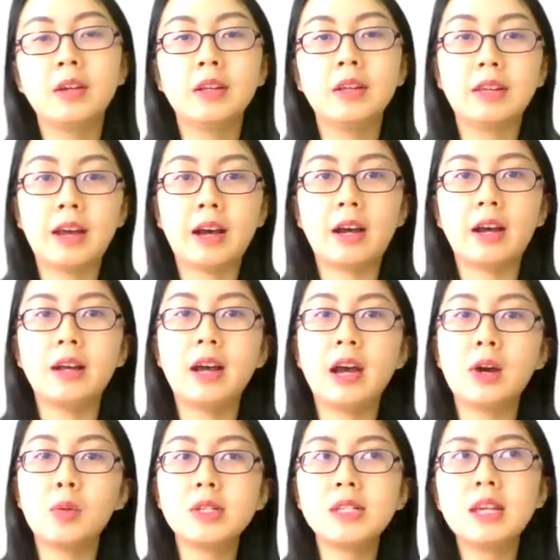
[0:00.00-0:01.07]
Yeah, I
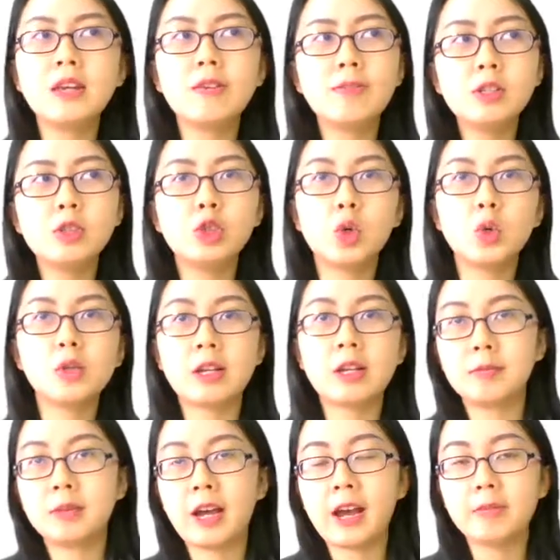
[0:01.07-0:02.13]
would say even though
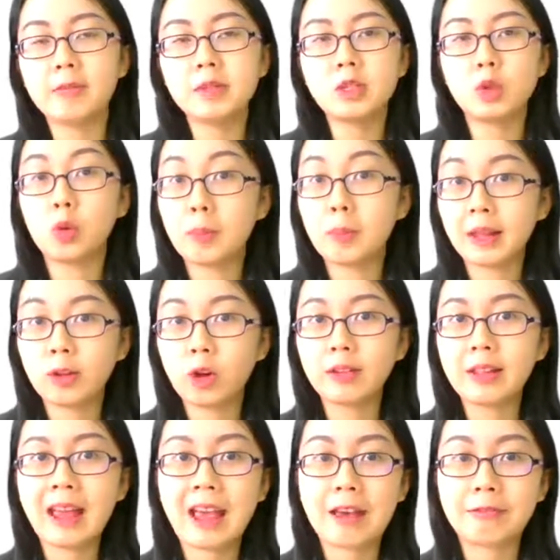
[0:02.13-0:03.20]
sometimes you may
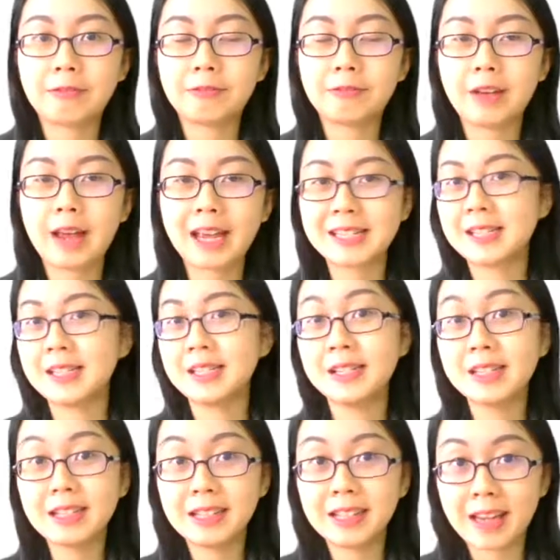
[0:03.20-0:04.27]
not have
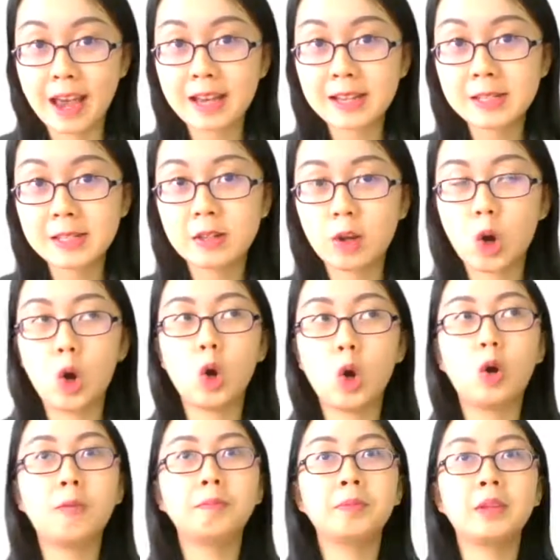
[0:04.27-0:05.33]
external guests
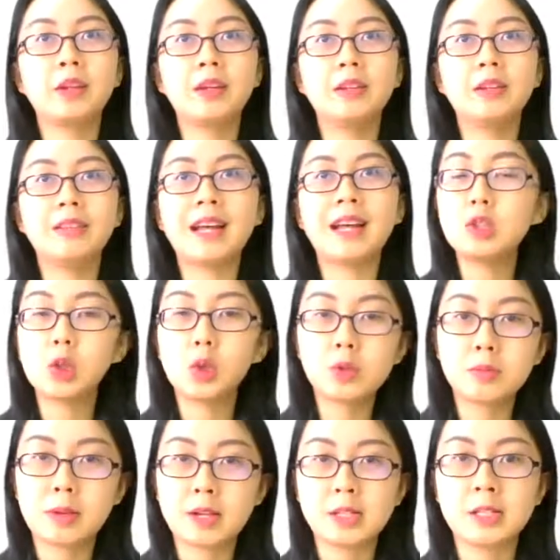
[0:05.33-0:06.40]
or
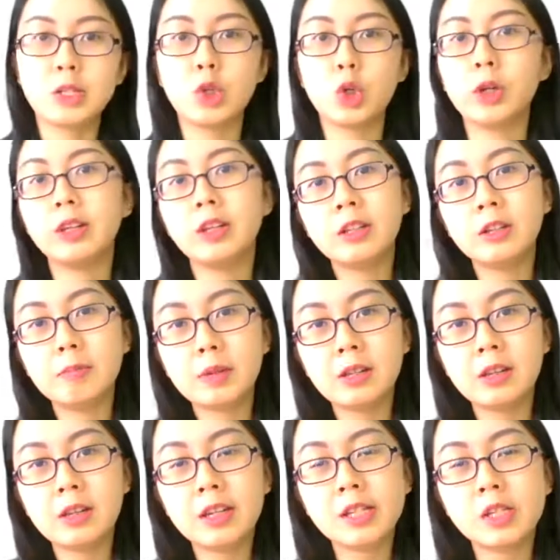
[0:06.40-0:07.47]
non-Toastmasters joining the
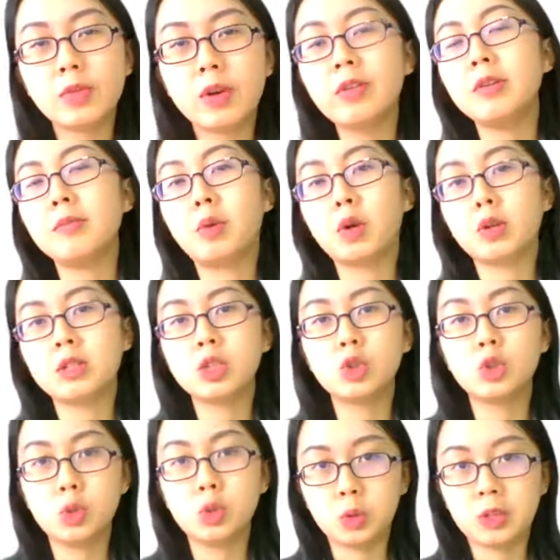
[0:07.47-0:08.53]
meeting, it's very important
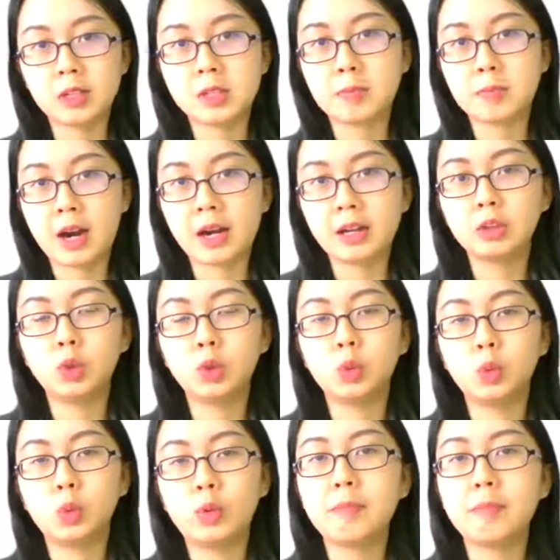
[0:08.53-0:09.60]
to do this part
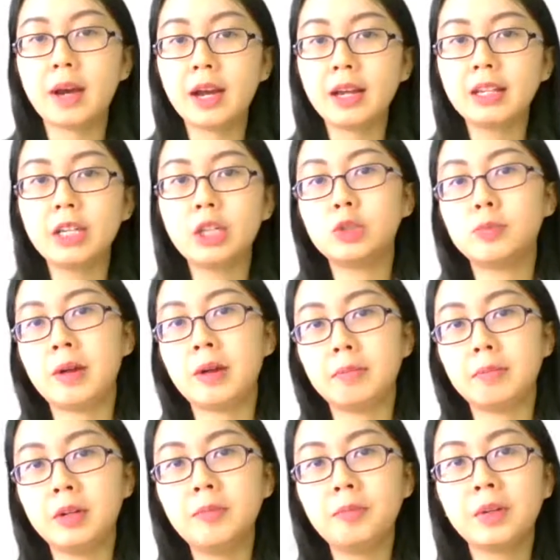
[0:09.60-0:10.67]
to remind each
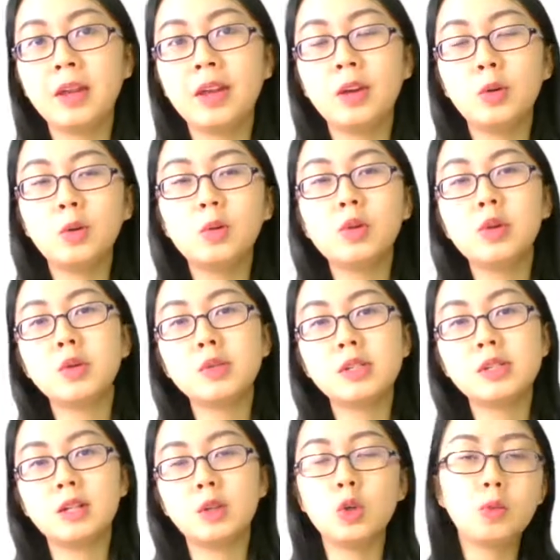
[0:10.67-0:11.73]
member. Who knows,
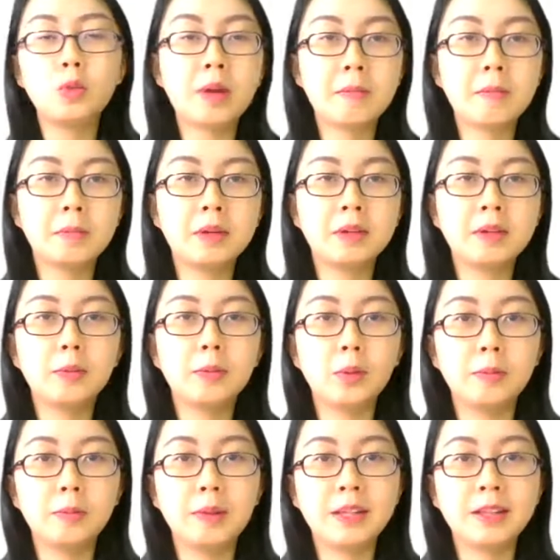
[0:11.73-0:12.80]
the new member
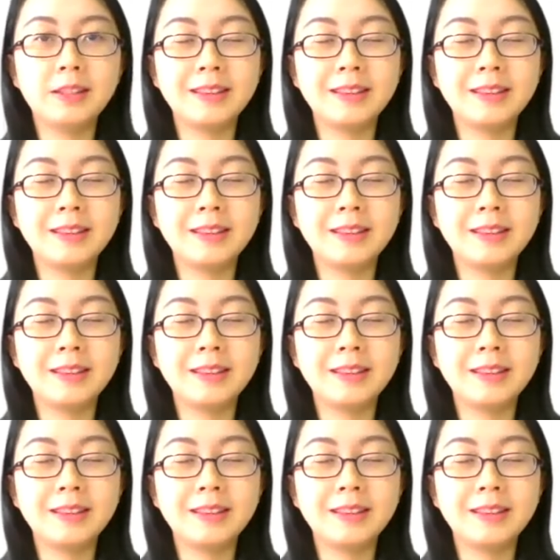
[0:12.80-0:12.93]
will be the